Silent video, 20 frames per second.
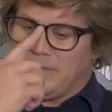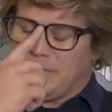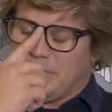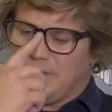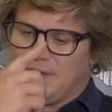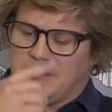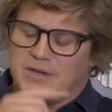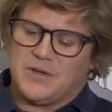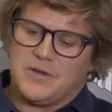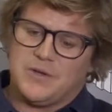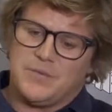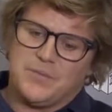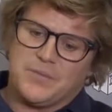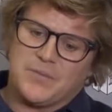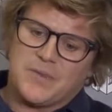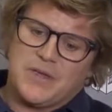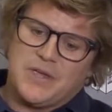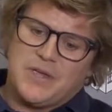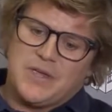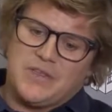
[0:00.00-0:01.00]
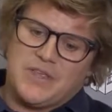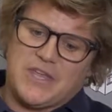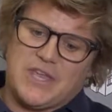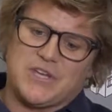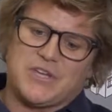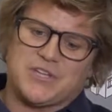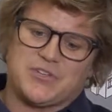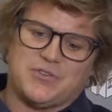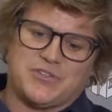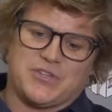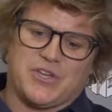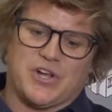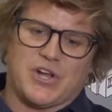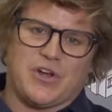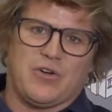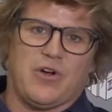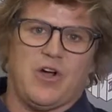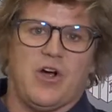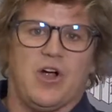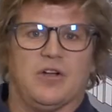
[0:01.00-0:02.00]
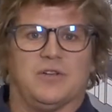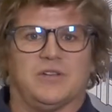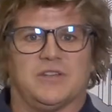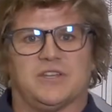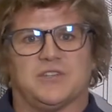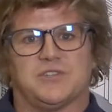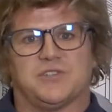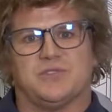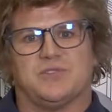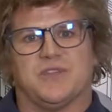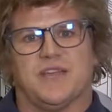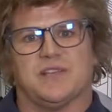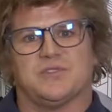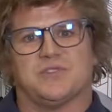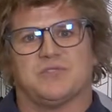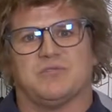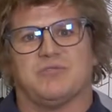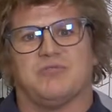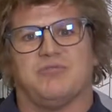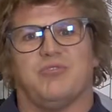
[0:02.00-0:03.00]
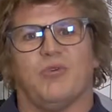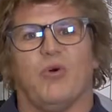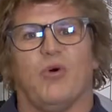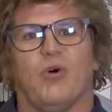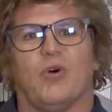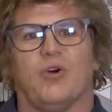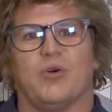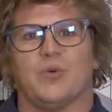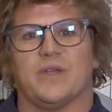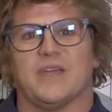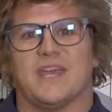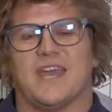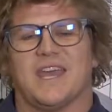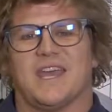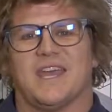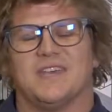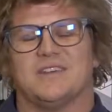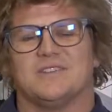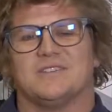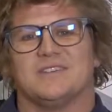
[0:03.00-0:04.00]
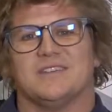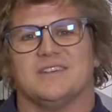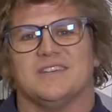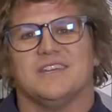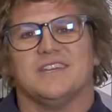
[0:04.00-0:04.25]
the industry's kind of grown. In 2004 we had,